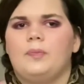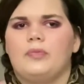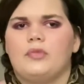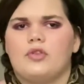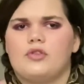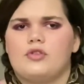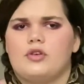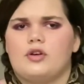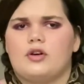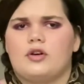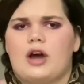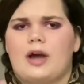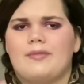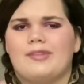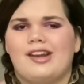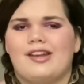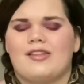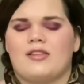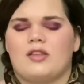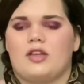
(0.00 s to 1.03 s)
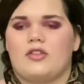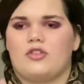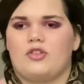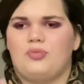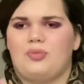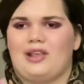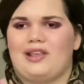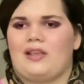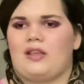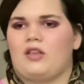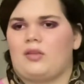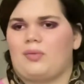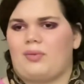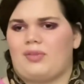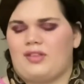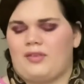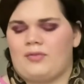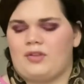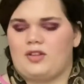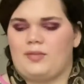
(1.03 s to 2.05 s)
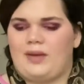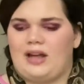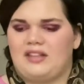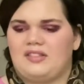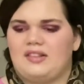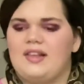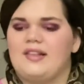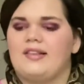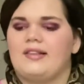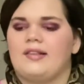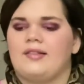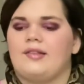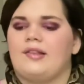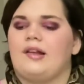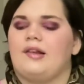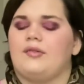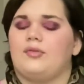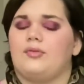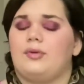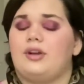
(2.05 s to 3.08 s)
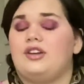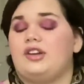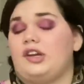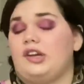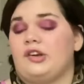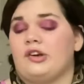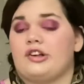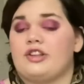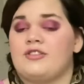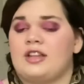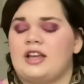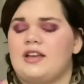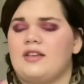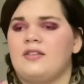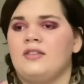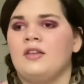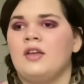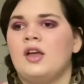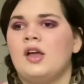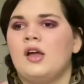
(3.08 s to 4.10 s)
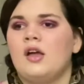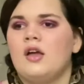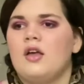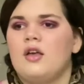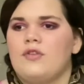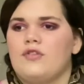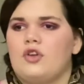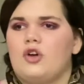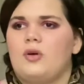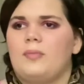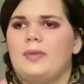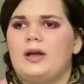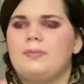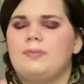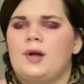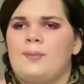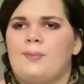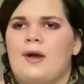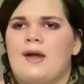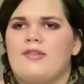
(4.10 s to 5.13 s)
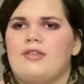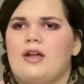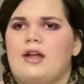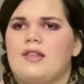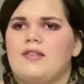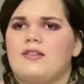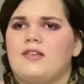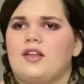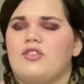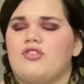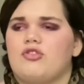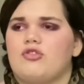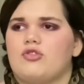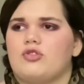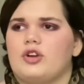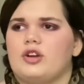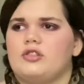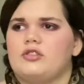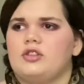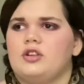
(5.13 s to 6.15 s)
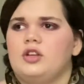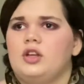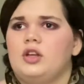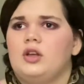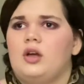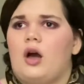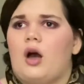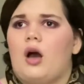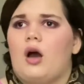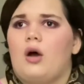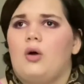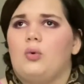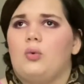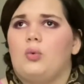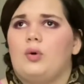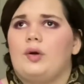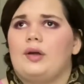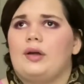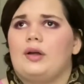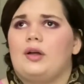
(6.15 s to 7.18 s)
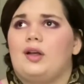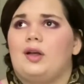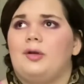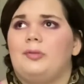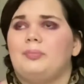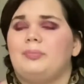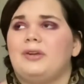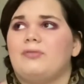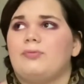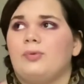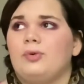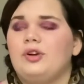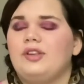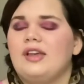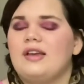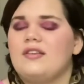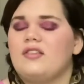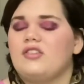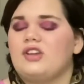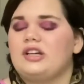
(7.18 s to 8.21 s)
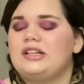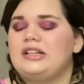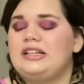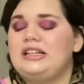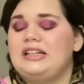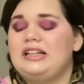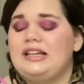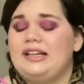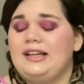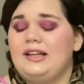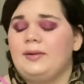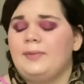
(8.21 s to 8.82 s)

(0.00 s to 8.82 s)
so I'm going to assume this is specific to my snakes because it says, when do your snakes? So my ball pythons constrict before they start eating.